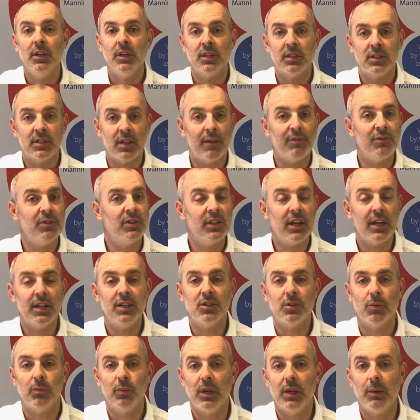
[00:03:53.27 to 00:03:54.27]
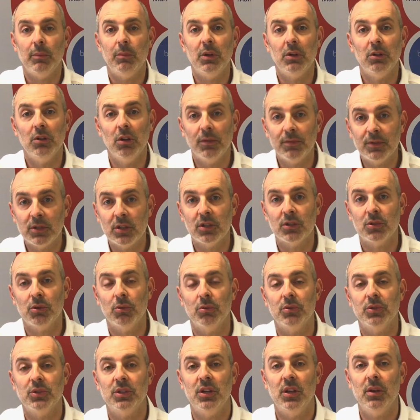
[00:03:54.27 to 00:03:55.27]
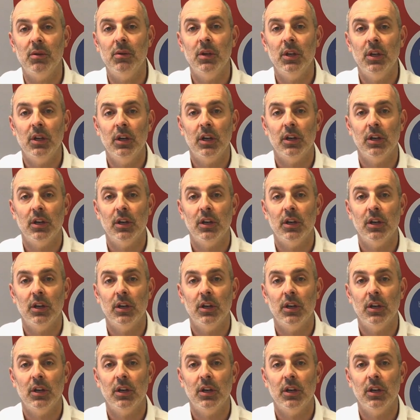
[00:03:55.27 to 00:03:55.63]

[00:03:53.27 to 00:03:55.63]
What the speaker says: 7 days a week. We'd love to talk to you,